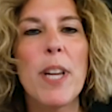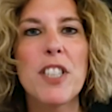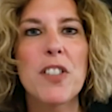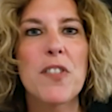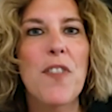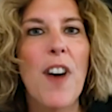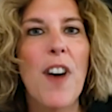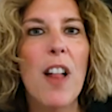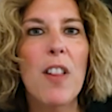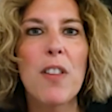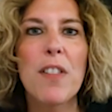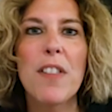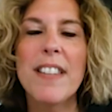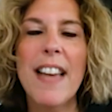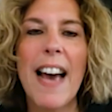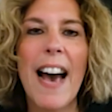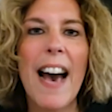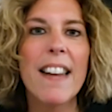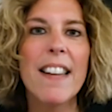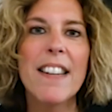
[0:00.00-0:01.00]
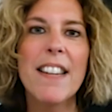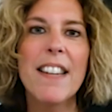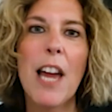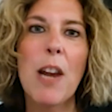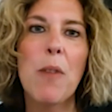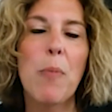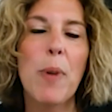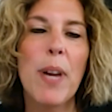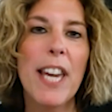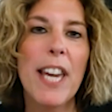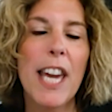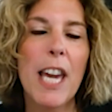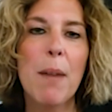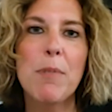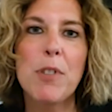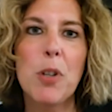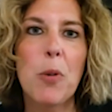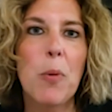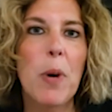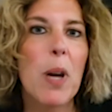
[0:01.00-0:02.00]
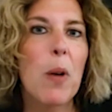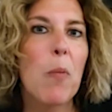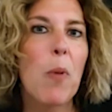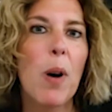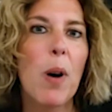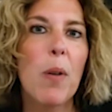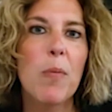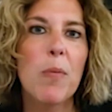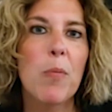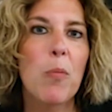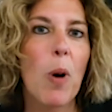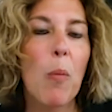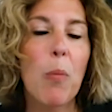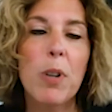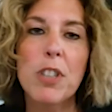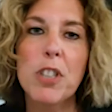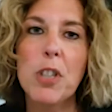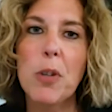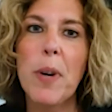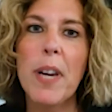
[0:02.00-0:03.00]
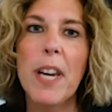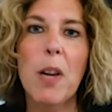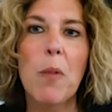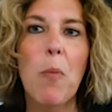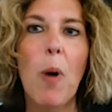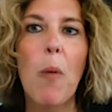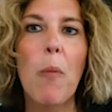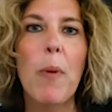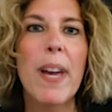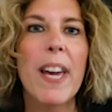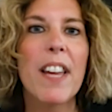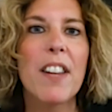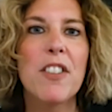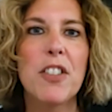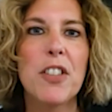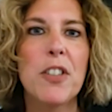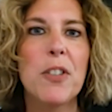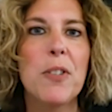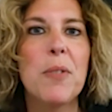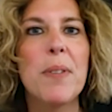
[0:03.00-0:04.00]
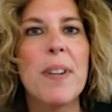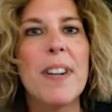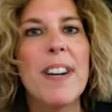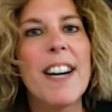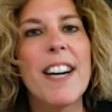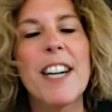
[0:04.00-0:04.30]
just follow the data and we keep doing what we're doing and what we can do.